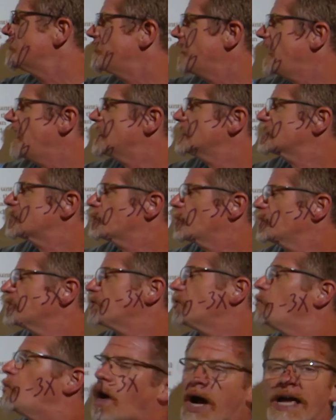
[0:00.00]
have asked what
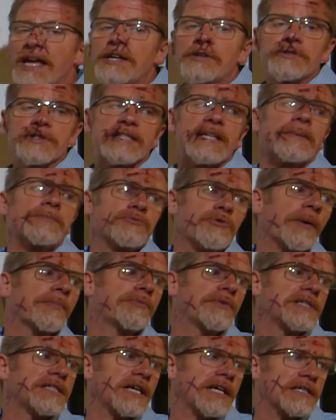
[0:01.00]
the y-intercept
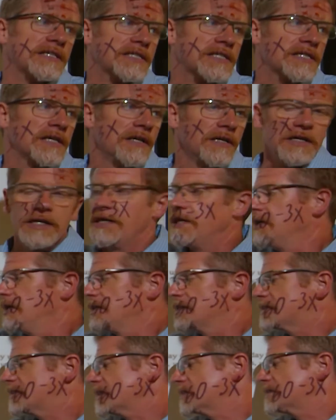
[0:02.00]
represents,
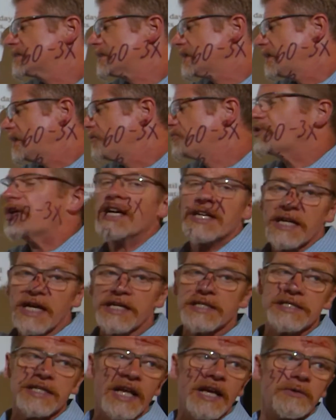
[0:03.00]
60. If they had
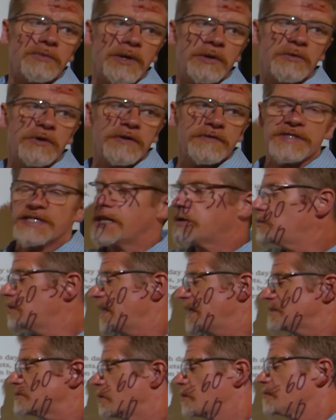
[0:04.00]
asked that, we would have said, well,
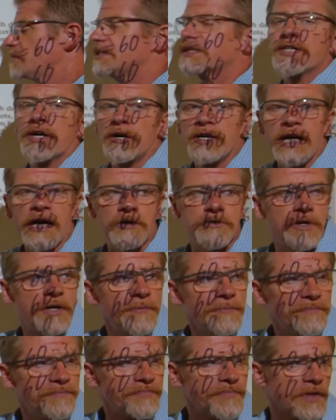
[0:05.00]
that's where we start out.
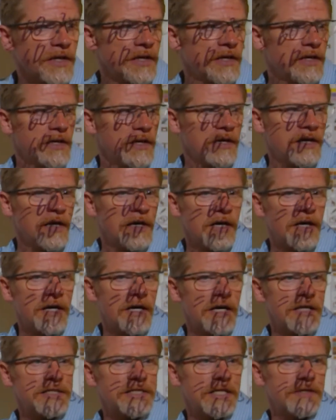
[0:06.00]

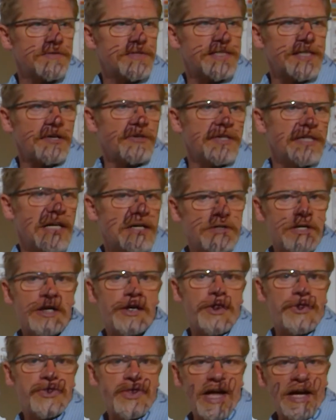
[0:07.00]
Instead of starting out at
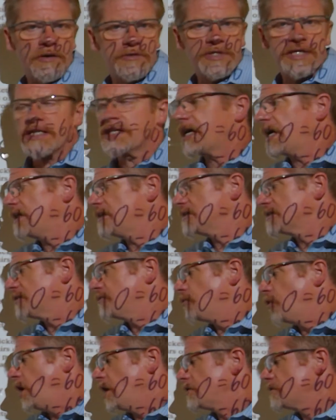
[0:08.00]
1,000 gallons of
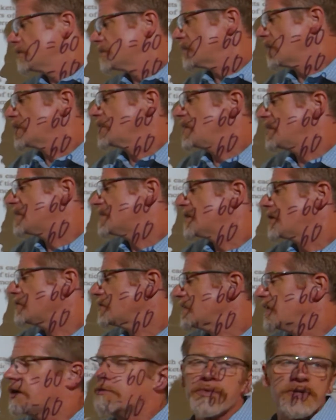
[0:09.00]
water, it's like they
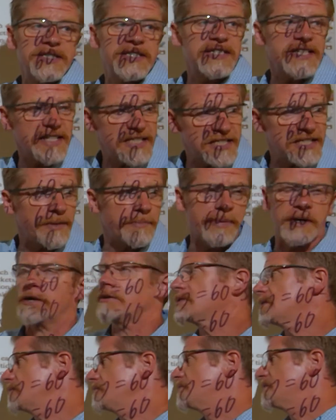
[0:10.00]
started out with 60
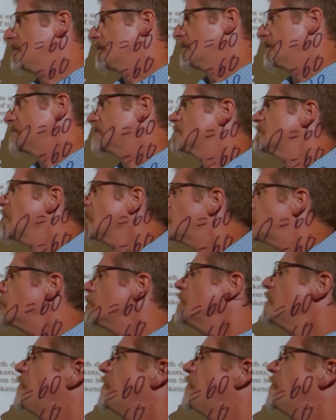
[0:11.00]
pairs of tickets. They could